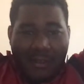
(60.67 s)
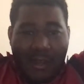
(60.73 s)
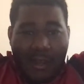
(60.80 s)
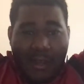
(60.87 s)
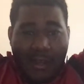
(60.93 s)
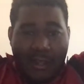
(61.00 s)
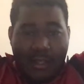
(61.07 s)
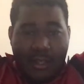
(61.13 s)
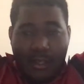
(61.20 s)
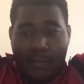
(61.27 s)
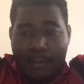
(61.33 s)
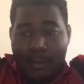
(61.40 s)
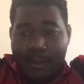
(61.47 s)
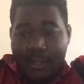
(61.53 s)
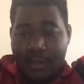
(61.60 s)
I actually had
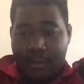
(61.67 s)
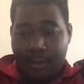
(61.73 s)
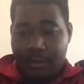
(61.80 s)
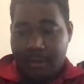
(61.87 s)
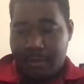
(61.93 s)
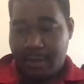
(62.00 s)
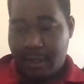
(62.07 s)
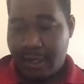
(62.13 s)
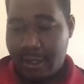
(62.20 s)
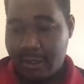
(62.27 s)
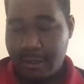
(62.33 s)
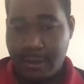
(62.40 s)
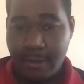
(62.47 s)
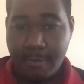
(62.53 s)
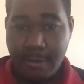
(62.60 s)
party poppers, but I had
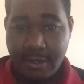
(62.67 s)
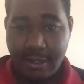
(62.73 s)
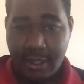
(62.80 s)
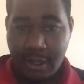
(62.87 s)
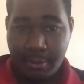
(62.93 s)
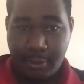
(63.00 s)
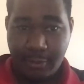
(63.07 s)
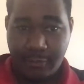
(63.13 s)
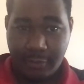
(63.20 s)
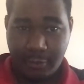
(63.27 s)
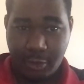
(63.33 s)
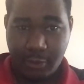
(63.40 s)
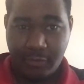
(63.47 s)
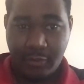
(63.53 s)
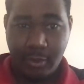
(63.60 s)
a mishap with
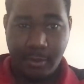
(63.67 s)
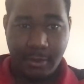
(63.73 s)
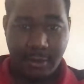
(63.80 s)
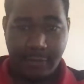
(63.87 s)
filming